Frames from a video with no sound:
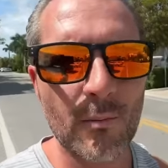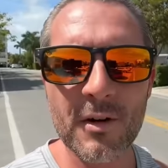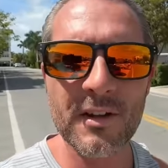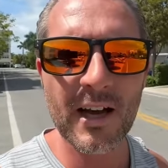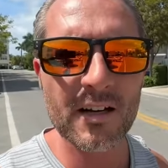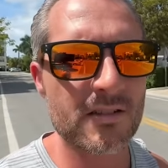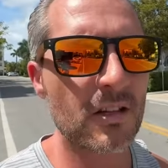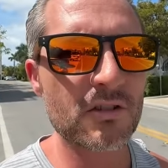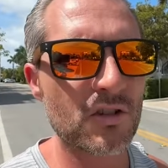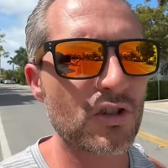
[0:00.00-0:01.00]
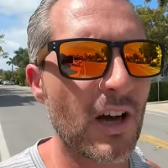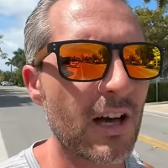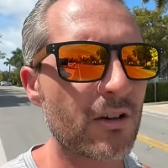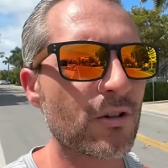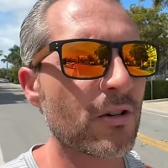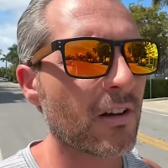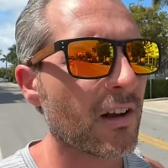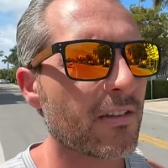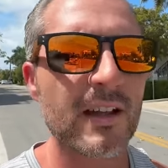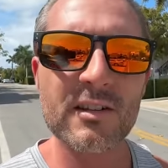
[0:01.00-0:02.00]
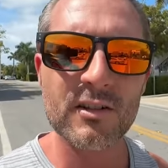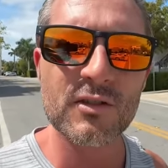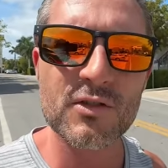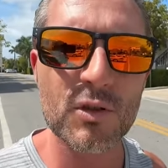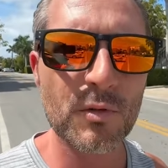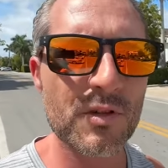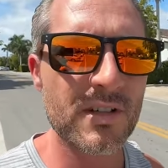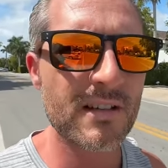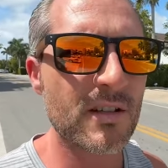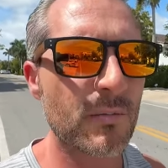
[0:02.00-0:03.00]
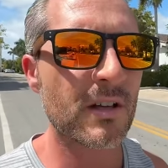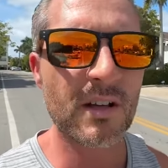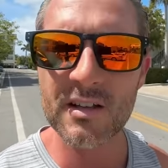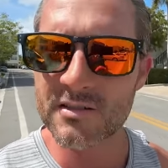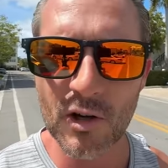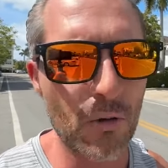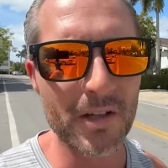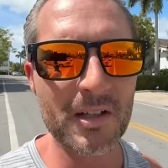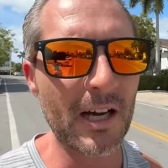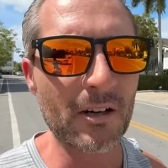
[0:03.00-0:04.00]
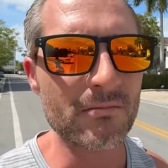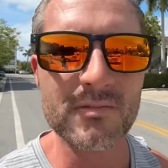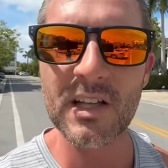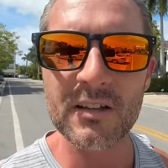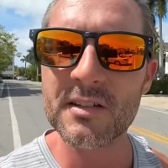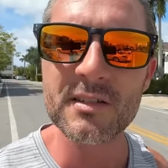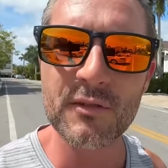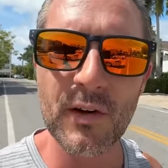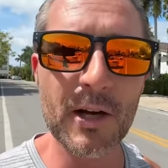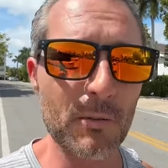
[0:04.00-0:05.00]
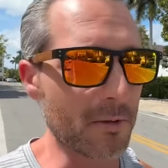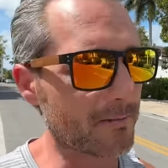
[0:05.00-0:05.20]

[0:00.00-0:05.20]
but yet it's such a shocker that the consumer sentiment is going down in this environment.